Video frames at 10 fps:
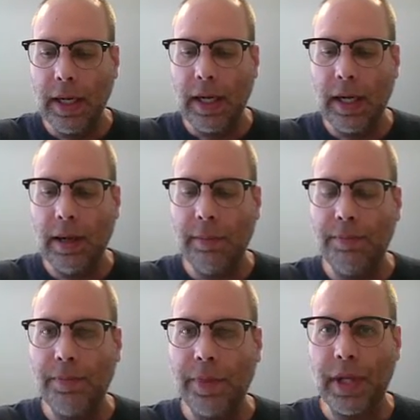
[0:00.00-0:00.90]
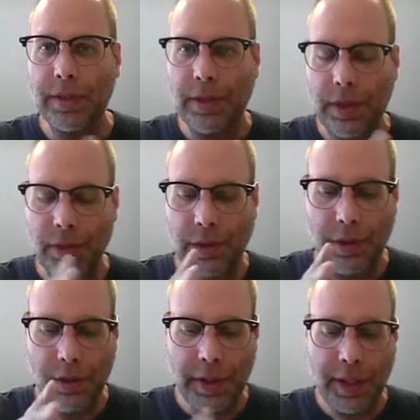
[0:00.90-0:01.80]
So you'll
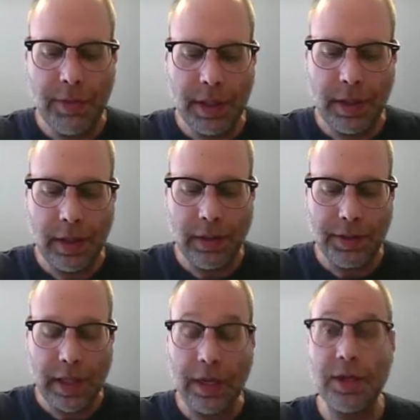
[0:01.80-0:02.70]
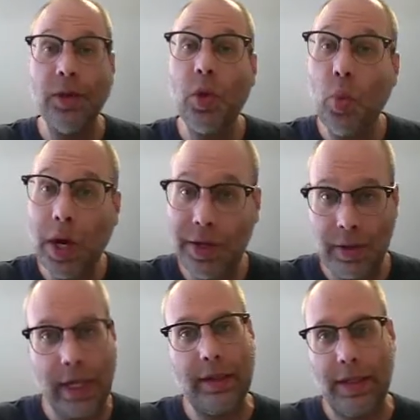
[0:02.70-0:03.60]
look at the materials until the
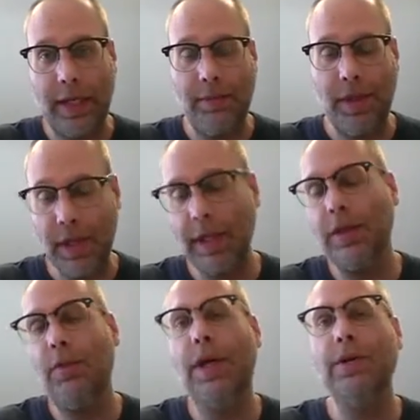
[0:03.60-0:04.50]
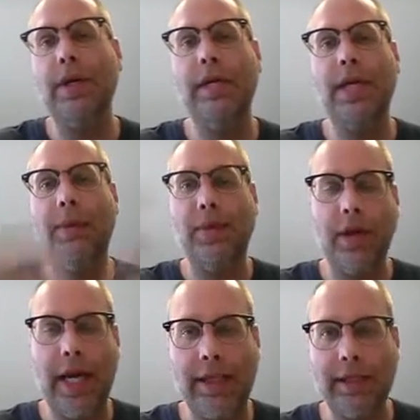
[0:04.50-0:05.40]
wondering time. Then at the wondering time, when
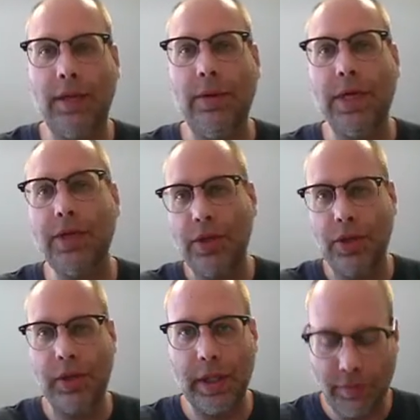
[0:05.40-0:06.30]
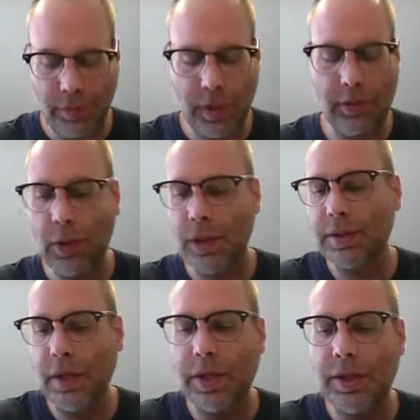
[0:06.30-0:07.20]
you're asking questions, you can, of
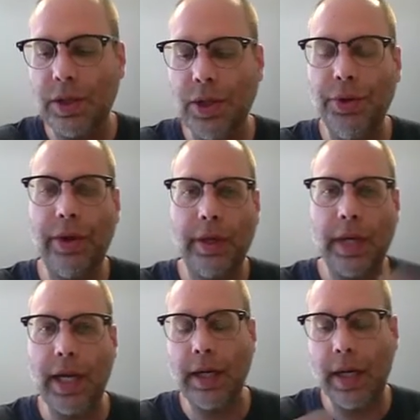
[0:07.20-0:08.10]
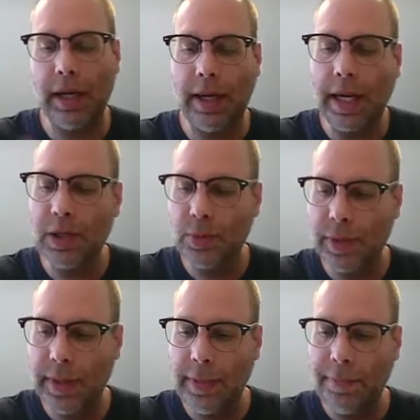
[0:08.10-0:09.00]
course, look at the children and engage
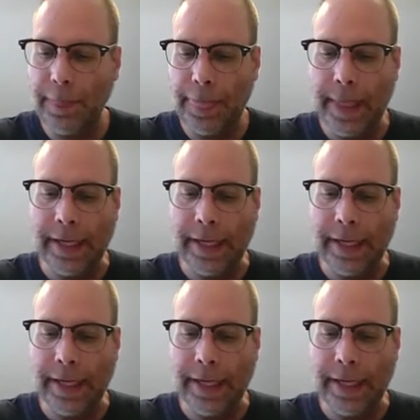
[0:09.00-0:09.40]
with them.